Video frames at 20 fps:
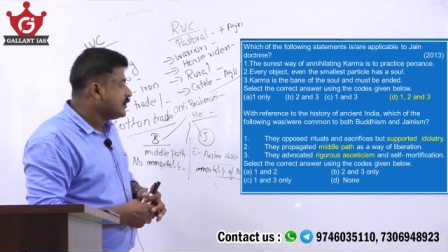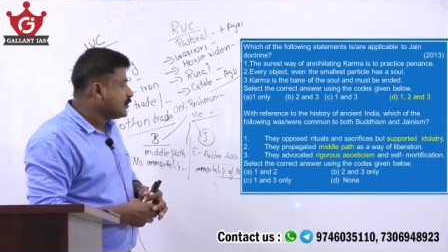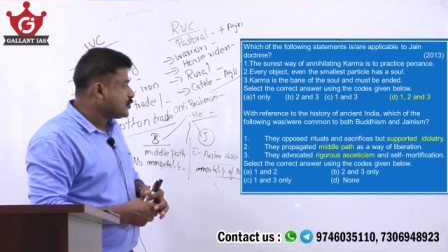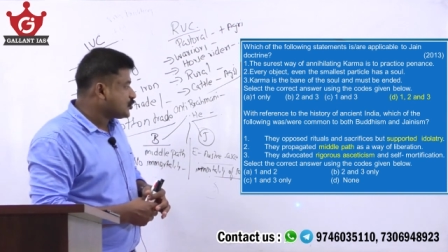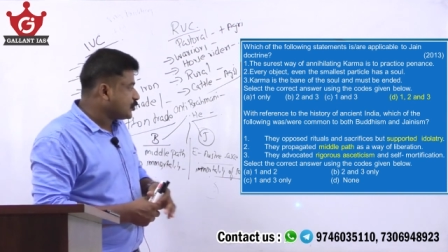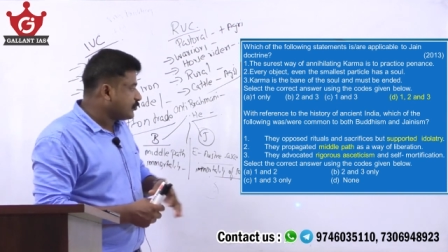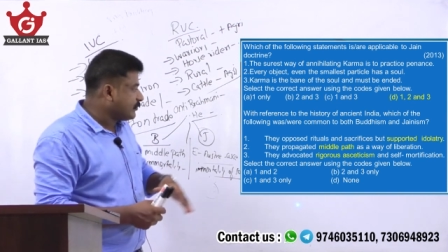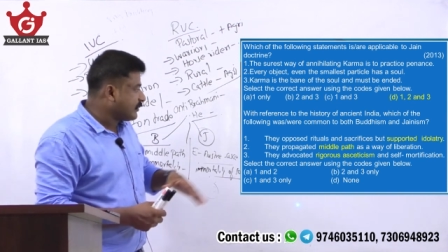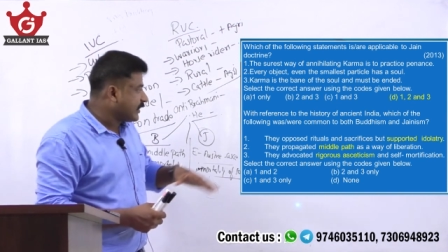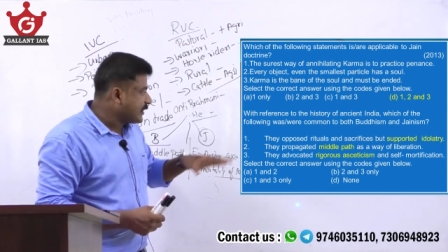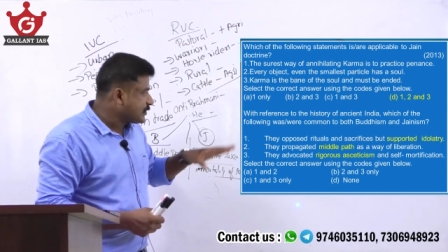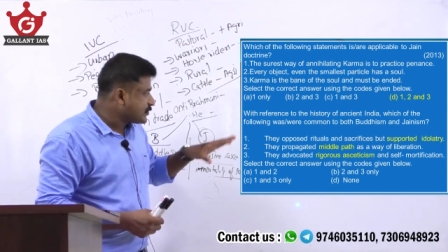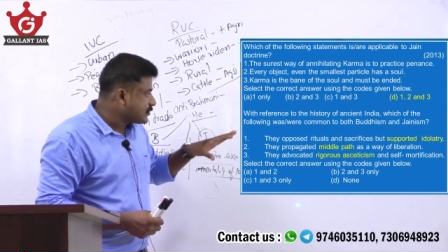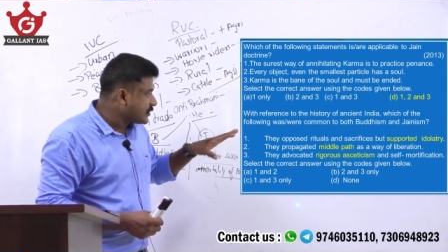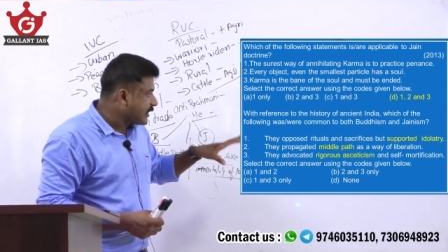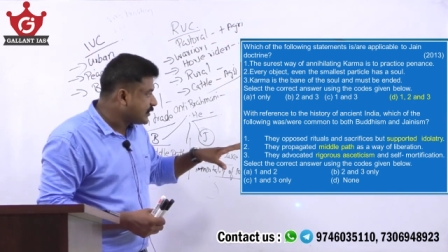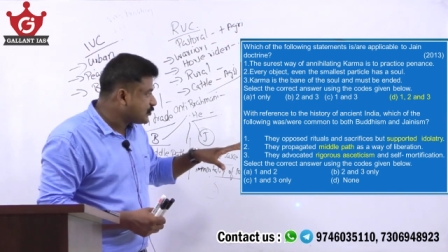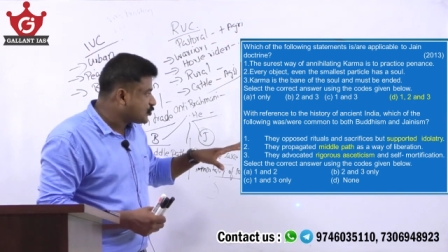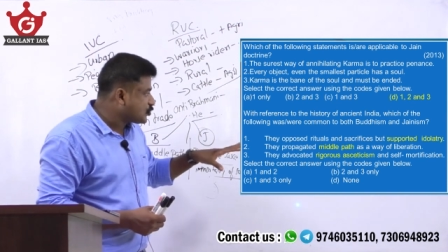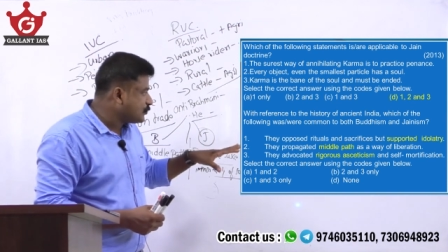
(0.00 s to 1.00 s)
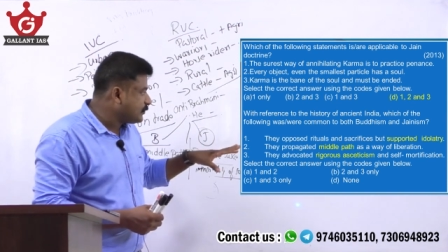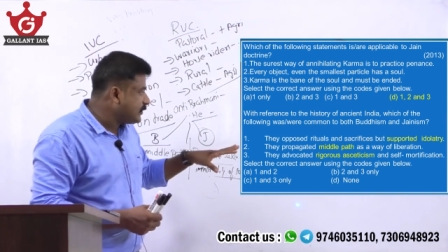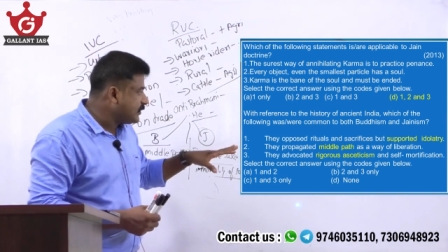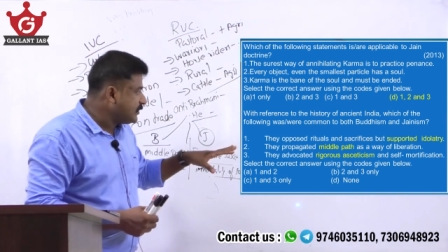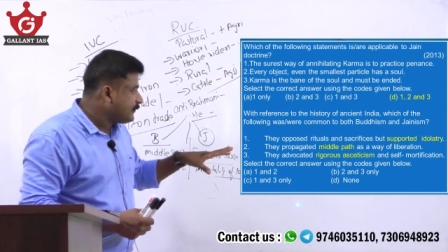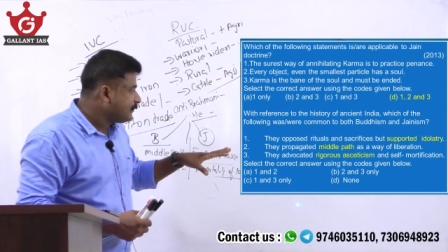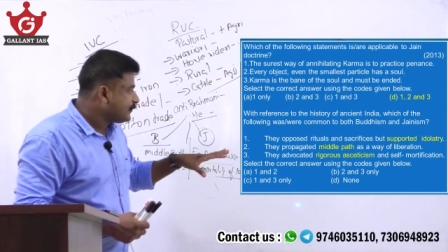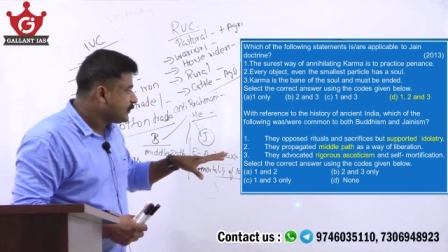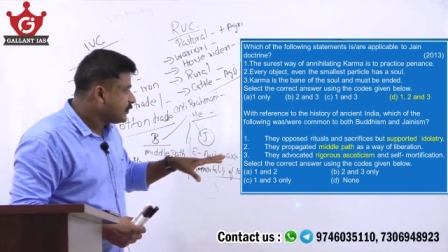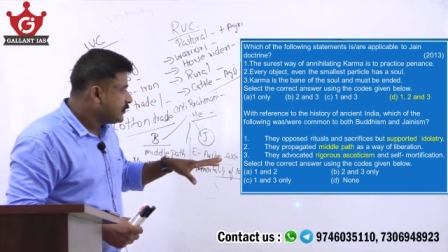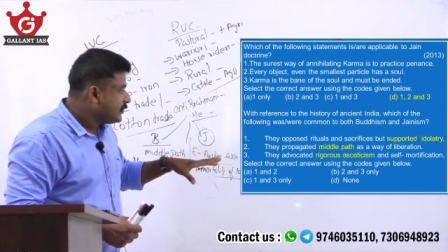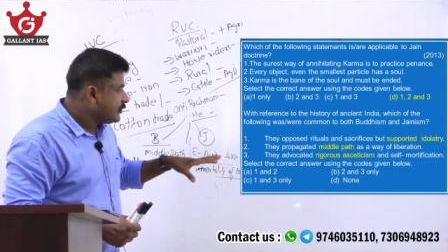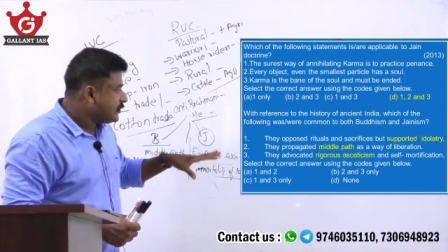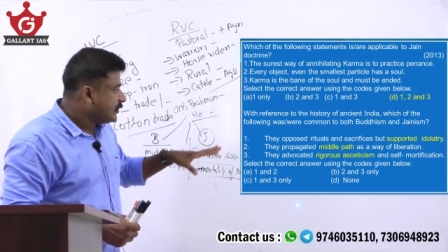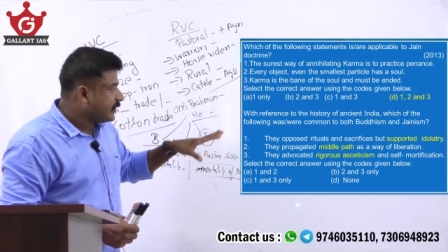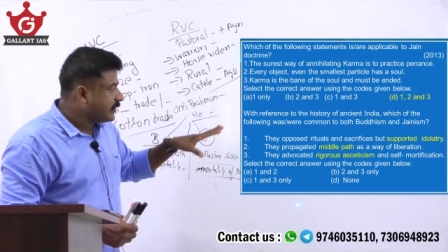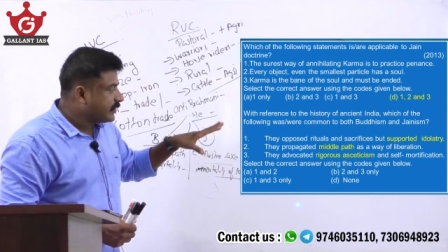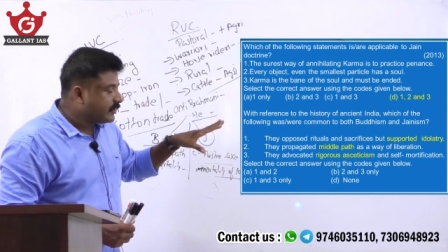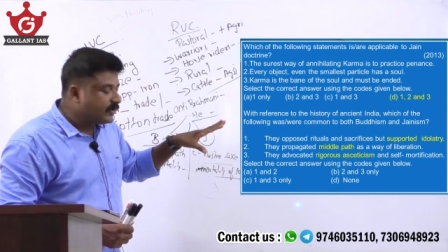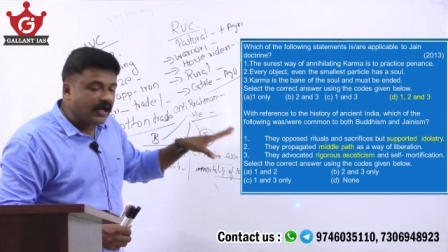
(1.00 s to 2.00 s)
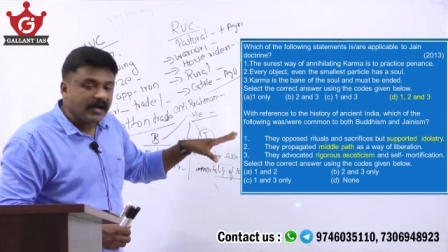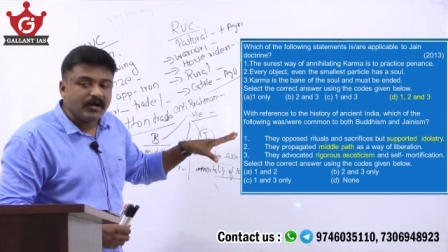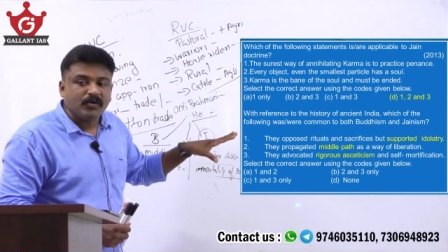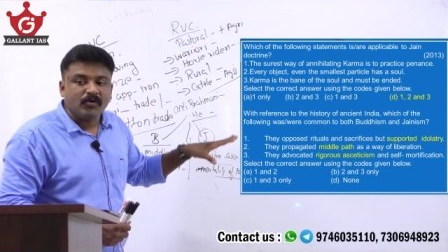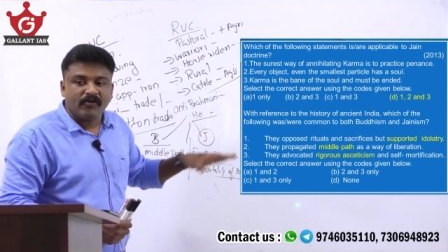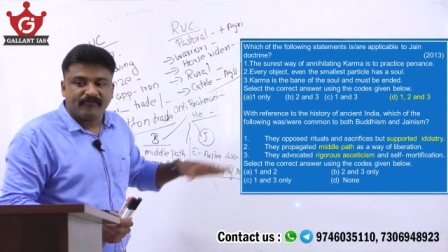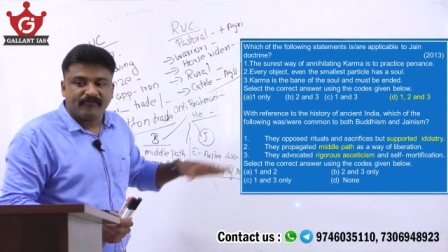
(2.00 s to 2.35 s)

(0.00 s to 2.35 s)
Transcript: So your answer has to be uh, none